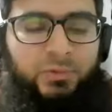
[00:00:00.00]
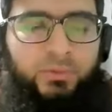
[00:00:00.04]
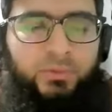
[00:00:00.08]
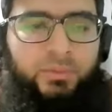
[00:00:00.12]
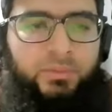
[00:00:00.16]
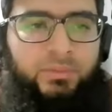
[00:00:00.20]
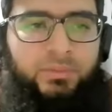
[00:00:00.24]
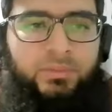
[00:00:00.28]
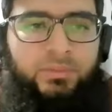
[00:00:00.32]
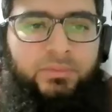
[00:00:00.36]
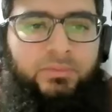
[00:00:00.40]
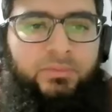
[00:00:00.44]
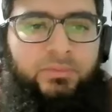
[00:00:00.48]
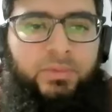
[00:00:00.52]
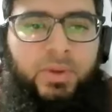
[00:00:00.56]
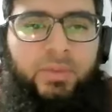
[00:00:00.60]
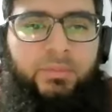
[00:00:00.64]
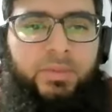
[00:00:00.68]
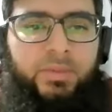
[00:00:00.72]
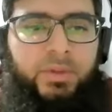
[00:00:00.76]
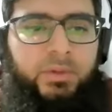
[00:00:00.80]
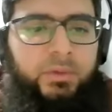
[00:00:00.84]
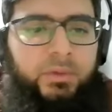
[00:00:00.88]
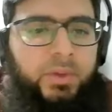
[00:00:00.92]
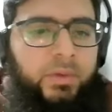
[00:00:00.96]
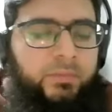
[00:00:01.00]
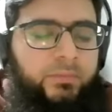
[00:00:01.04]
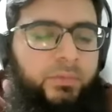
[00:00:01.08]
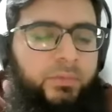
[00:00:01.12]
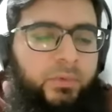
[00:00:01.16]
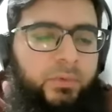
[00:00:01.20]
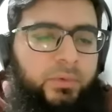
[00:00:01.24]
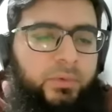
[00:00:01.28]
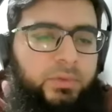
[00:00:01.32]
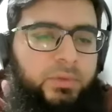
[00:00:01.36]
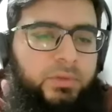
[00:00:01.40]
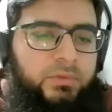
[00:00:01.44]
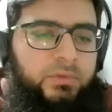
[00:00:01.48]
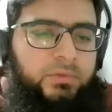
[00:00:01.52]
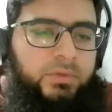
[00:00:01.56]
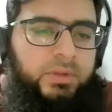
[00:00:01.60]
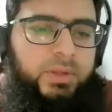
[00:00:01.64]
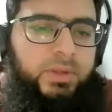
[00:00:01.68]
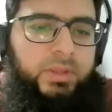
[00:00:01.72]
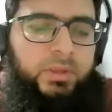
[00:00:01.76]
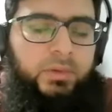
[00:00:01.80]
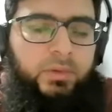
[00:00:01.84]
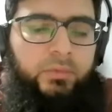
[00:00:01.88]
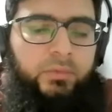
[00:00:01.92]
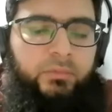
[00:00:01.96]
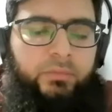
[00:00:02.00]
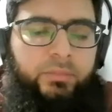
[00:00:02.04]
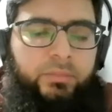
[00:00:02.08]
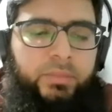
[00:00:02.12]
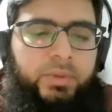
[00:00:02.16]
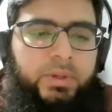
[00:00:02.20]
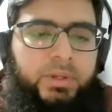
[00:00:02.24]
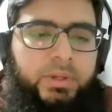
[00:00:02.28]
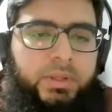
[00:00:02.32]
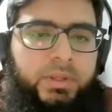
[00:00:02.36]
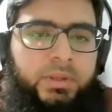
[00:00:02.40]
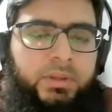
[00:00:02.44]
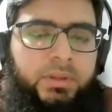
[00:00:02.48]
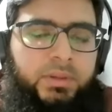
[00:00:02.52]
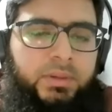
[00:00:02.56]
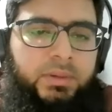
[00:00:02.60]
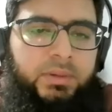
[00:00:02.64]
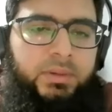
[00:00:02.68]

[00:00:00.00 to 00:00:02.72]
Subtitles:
group, from where you have found this link of meeting?